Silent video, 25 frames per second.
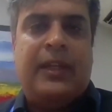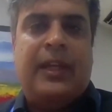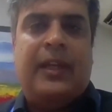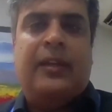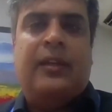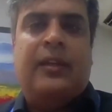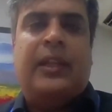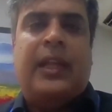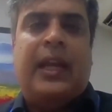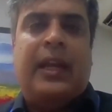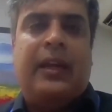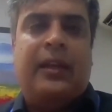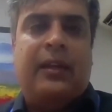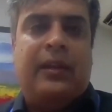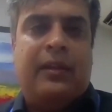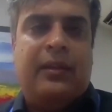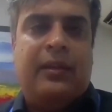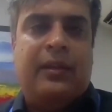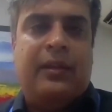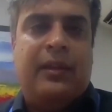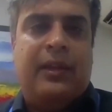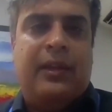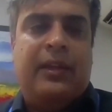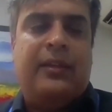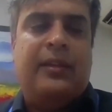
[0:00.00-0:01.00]
And that
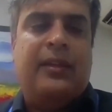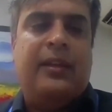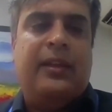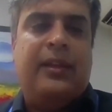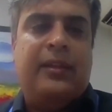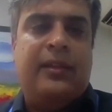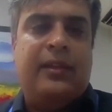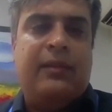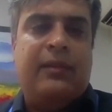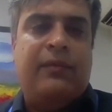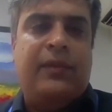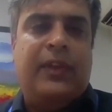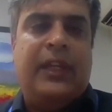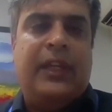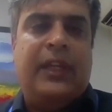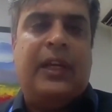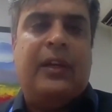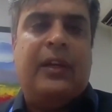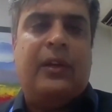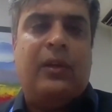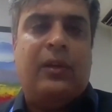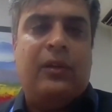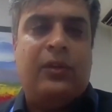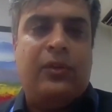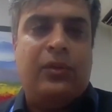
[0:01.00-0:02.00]
is the reason we
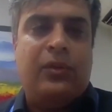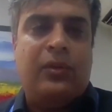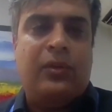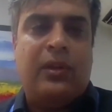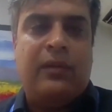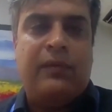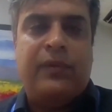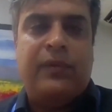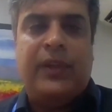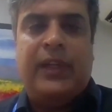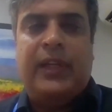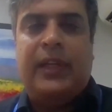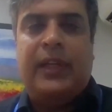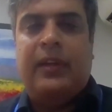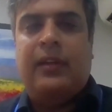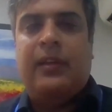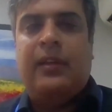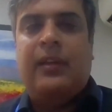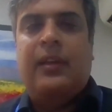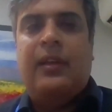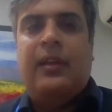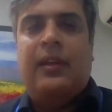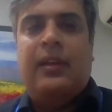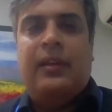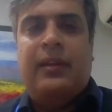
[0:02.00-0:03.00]
are also
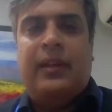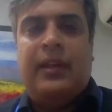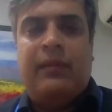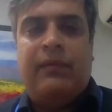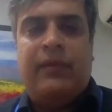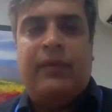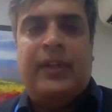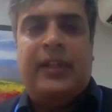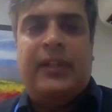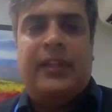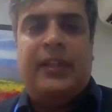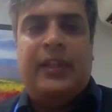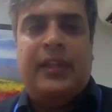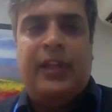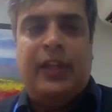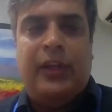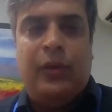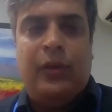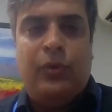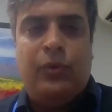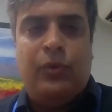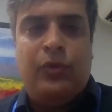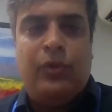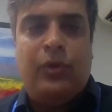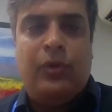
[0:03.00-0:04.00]
confident that we'll see a
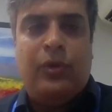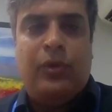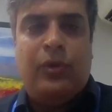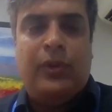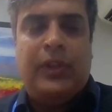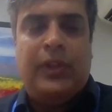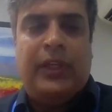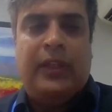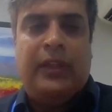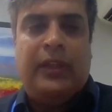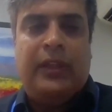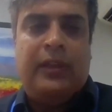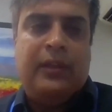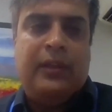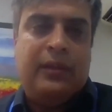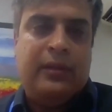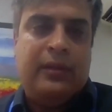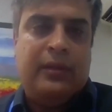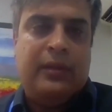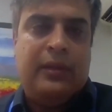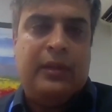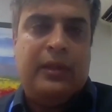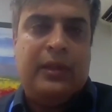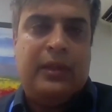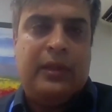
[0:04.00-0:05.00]
huge growth in
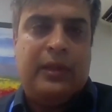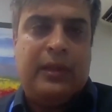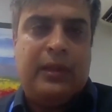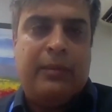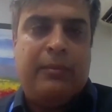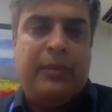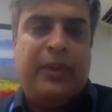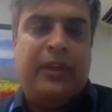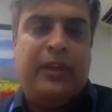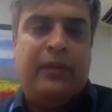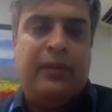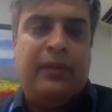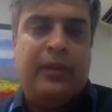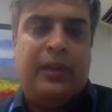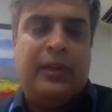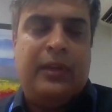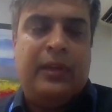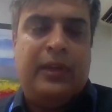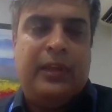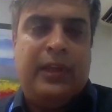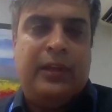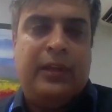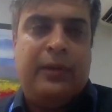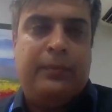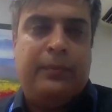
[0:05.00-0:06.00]
the uh, coming
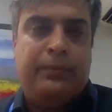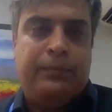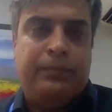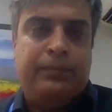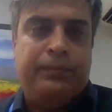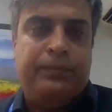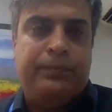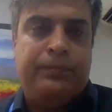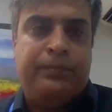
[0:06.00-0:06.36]
uh, year.